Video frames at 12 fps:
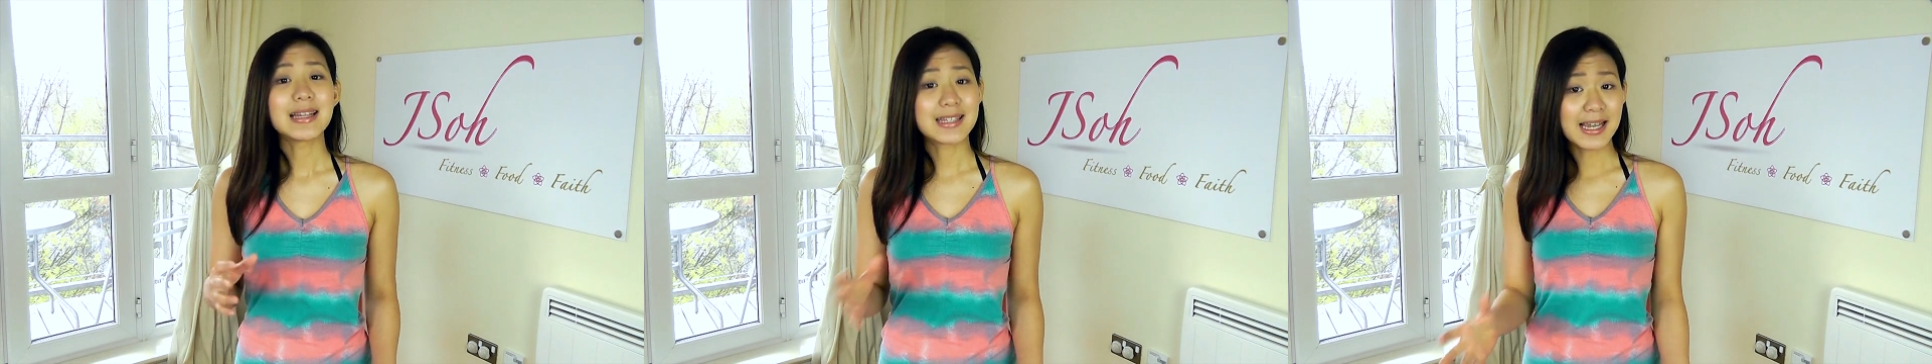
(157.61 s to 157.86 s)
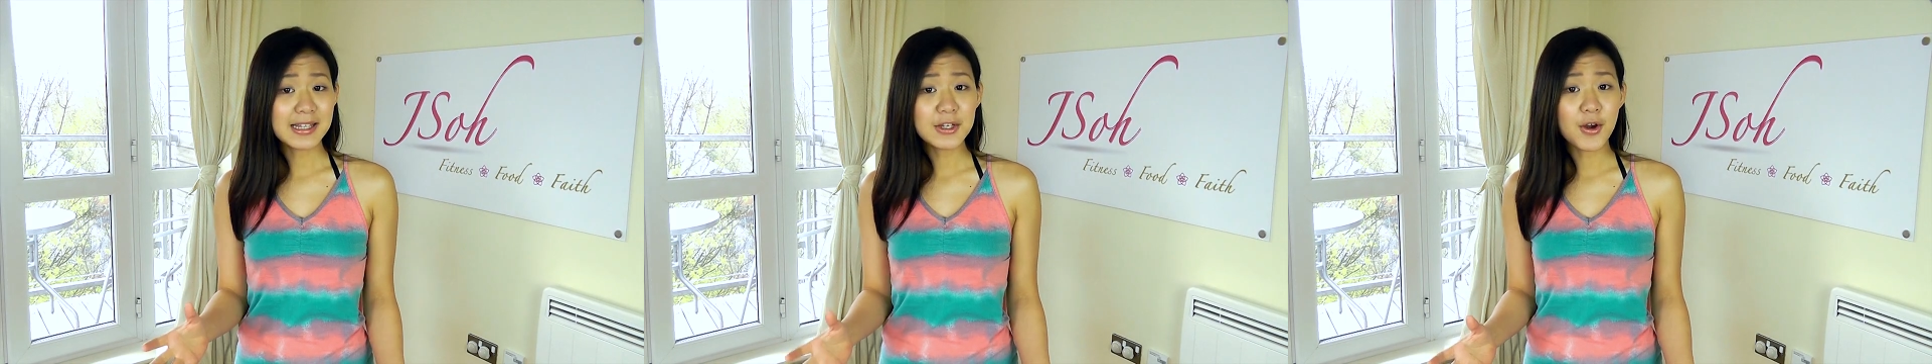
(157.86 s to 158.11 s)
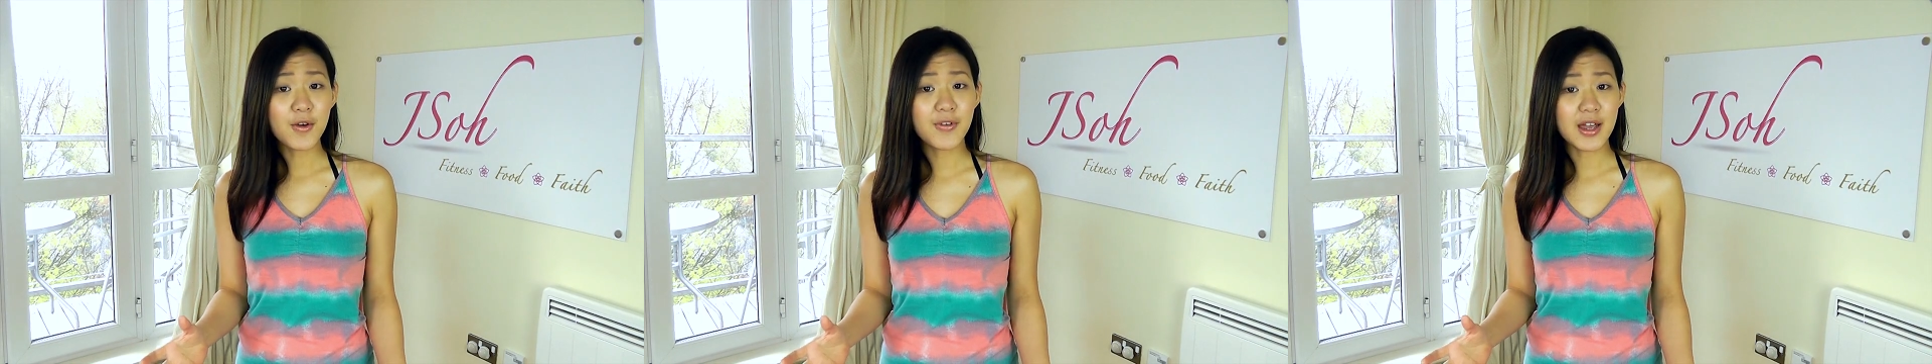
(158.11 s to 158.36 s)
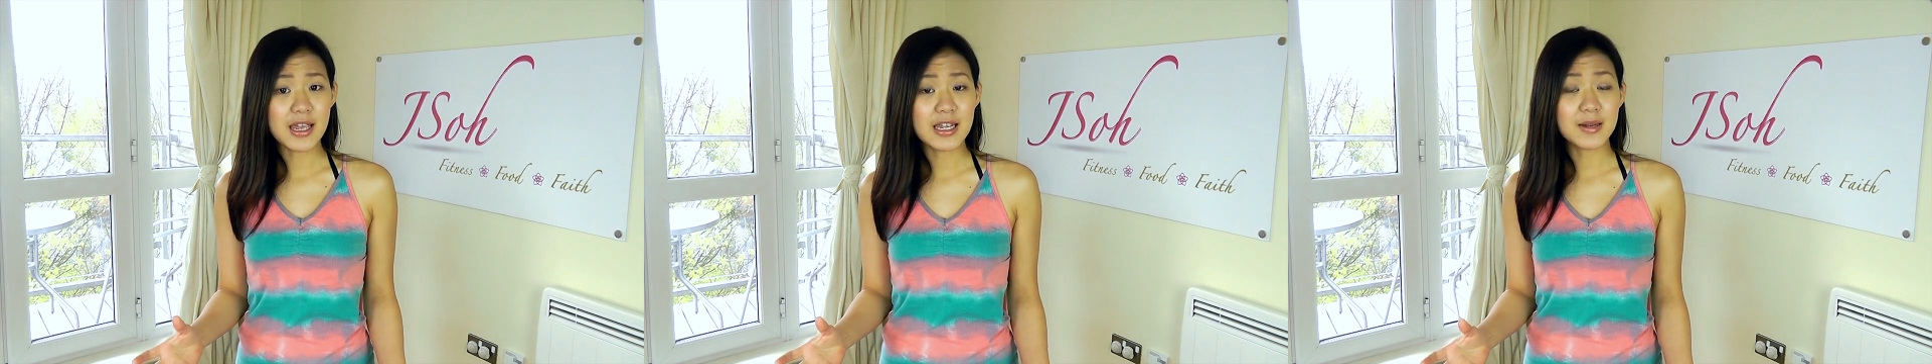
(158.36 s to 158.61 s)
tend to
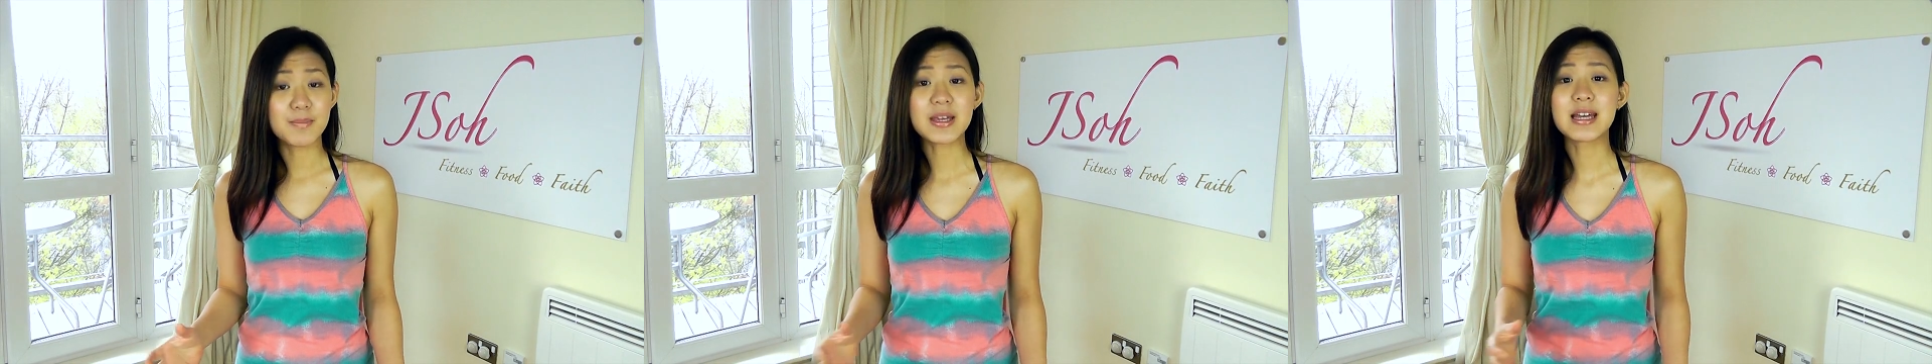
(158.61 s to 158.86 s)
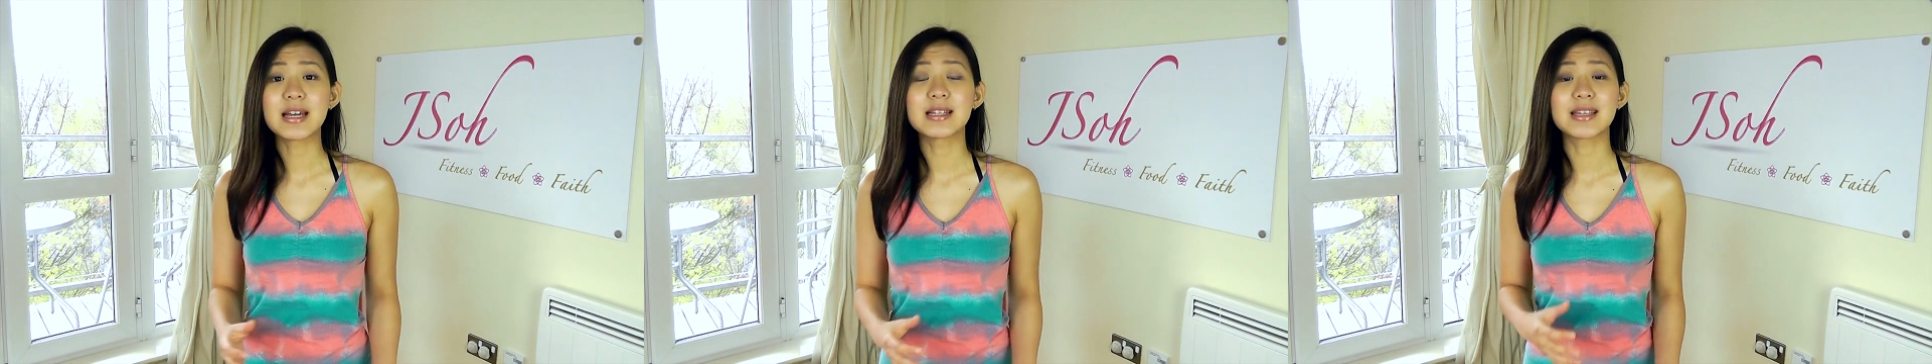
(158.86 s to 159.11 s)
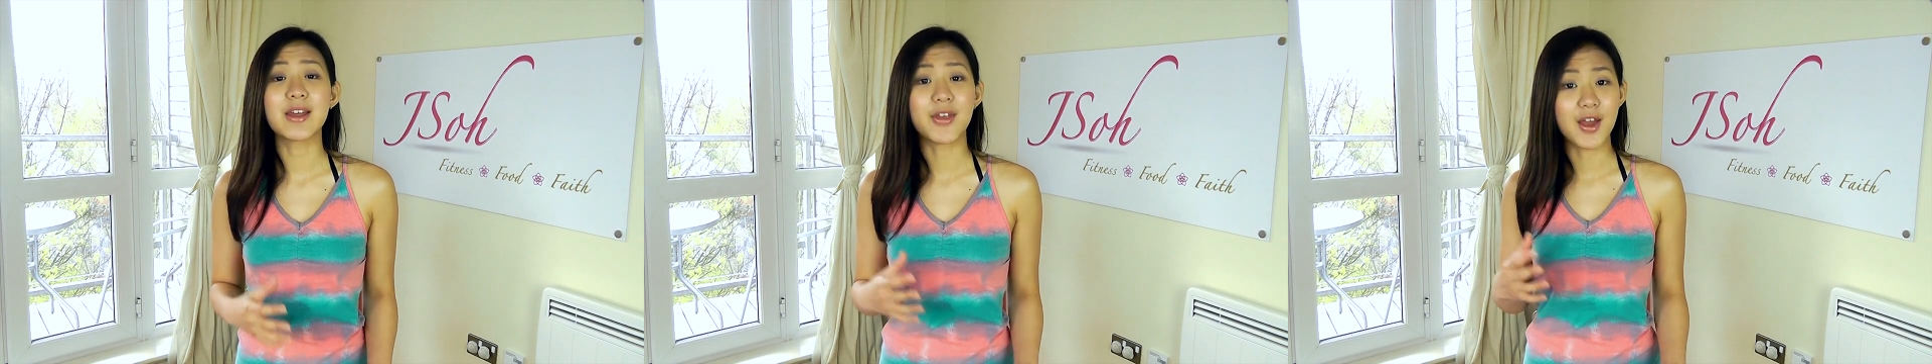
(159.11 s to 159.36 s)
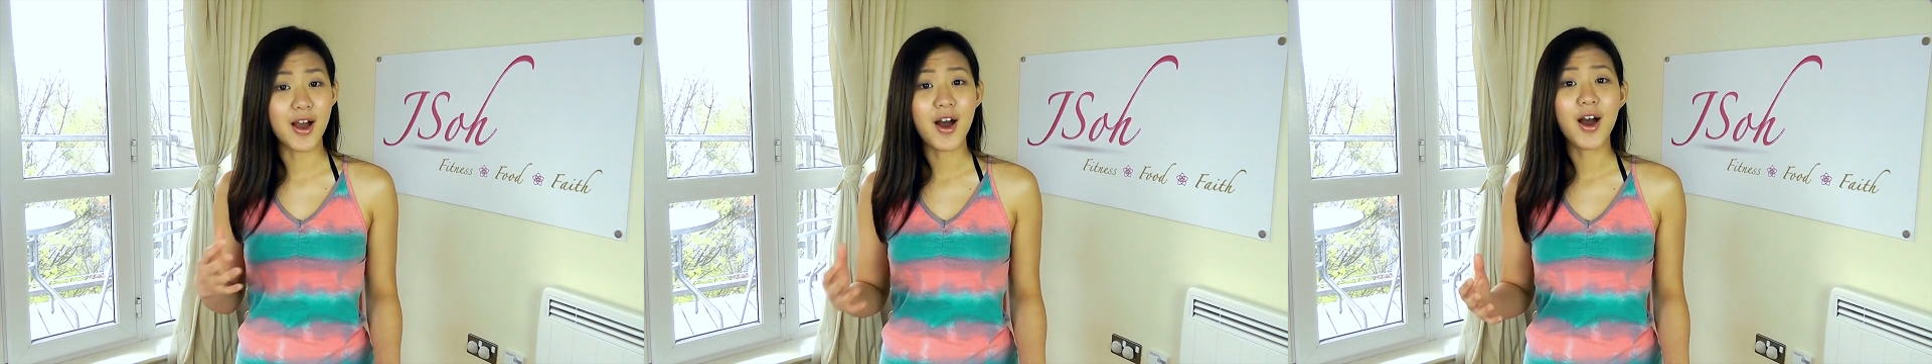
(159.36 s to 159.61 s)
overeat because
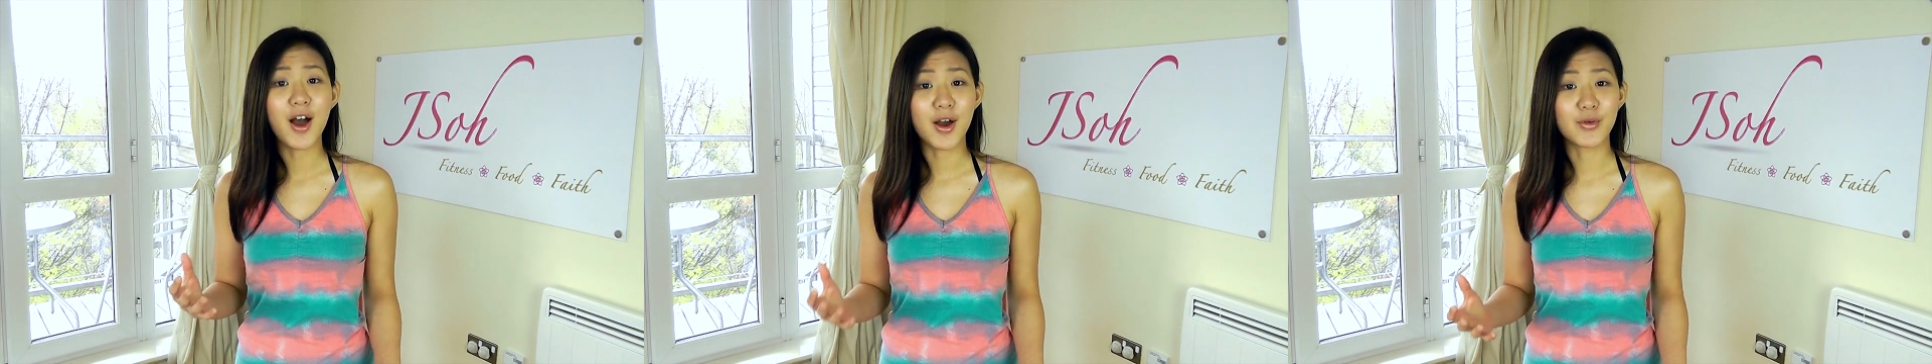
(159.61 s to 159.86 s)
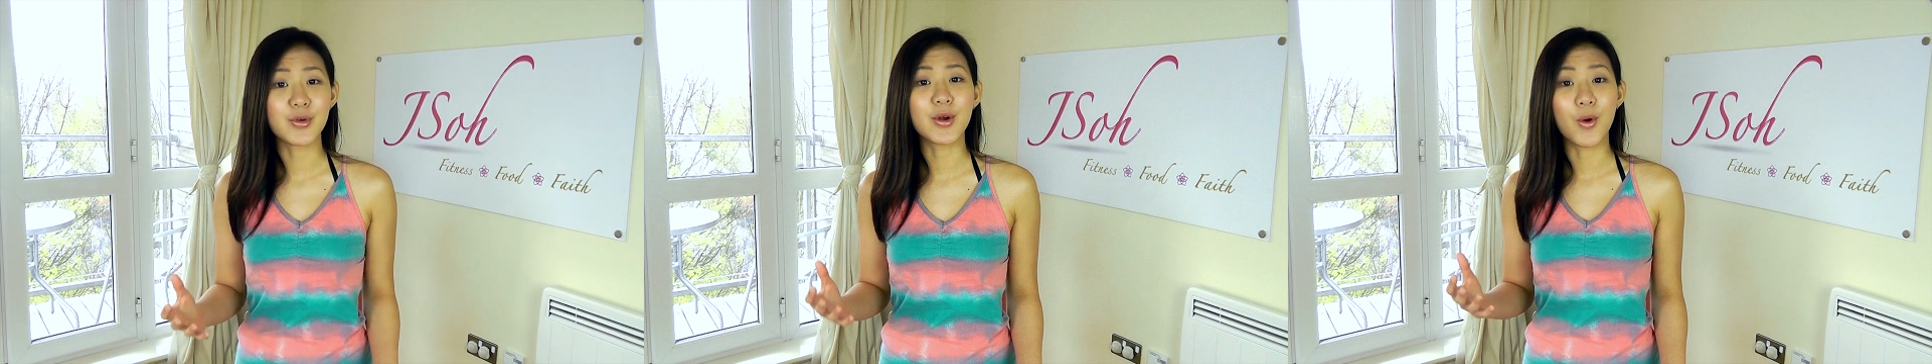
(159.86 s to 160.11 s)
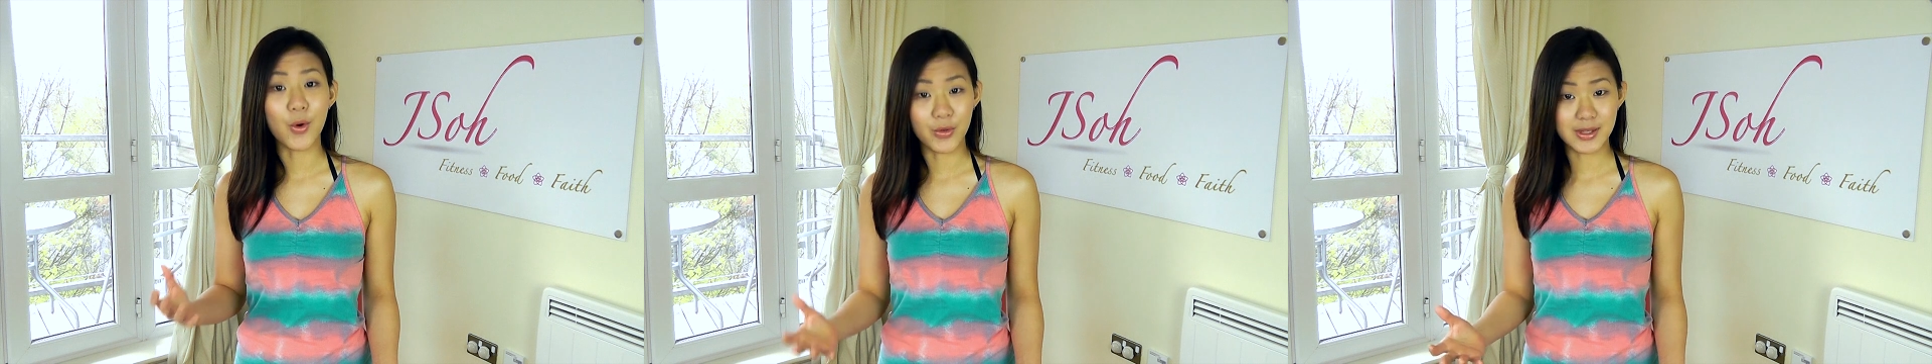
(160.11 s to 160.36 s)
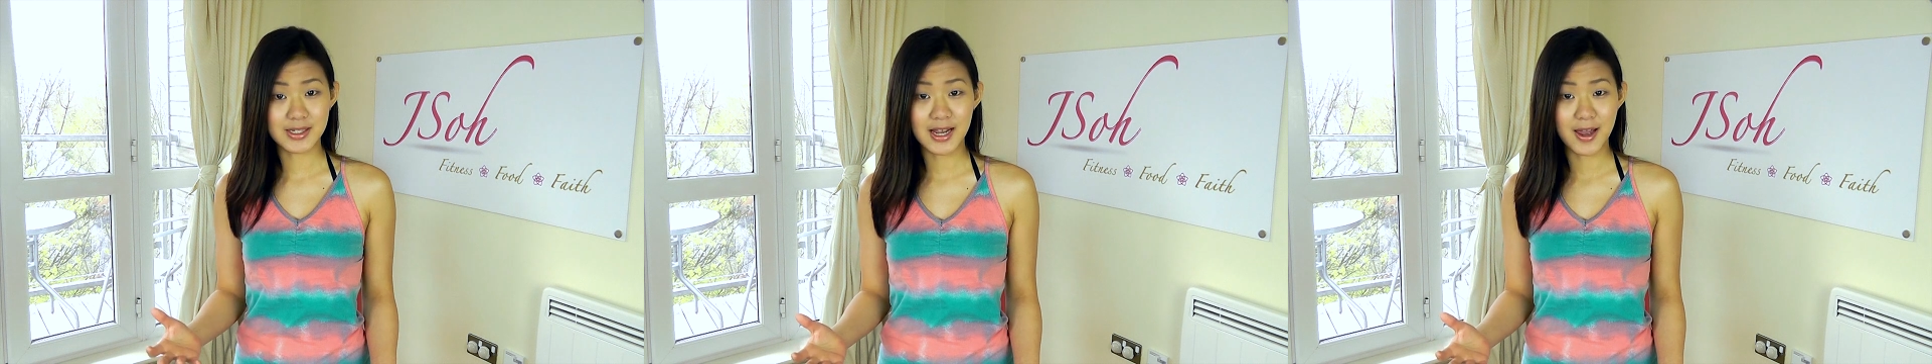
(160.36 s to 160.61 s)
they are hungry all
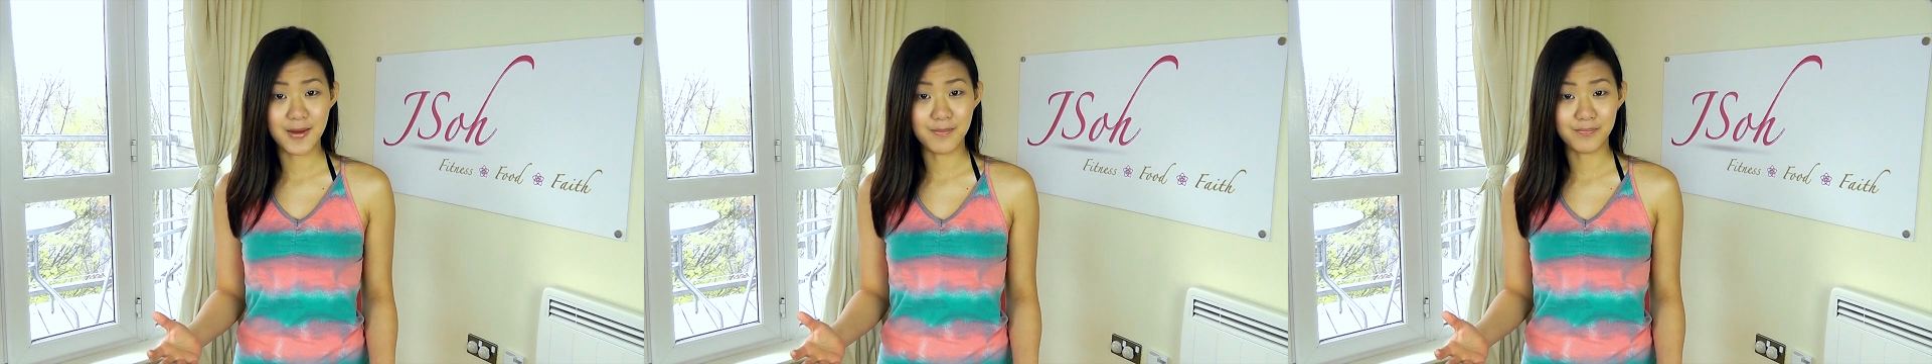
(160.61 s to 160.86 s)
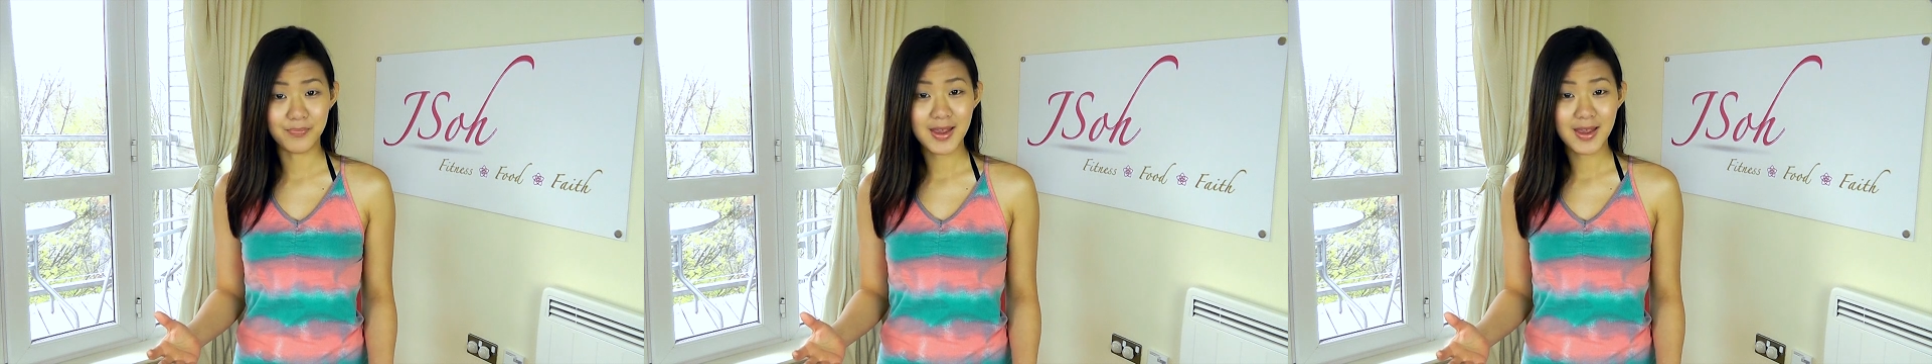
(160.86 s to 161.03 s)
the time.